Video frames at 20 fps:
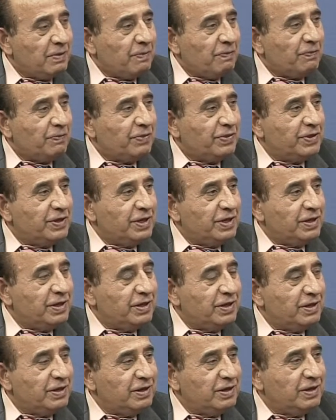
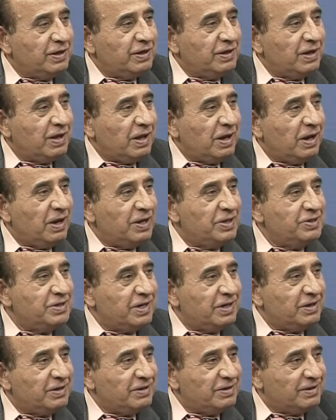the
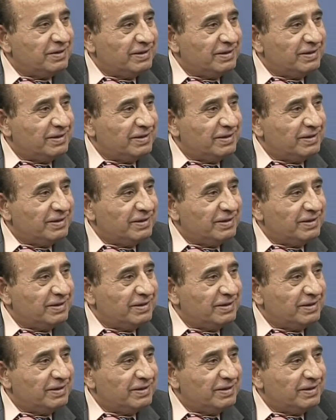legend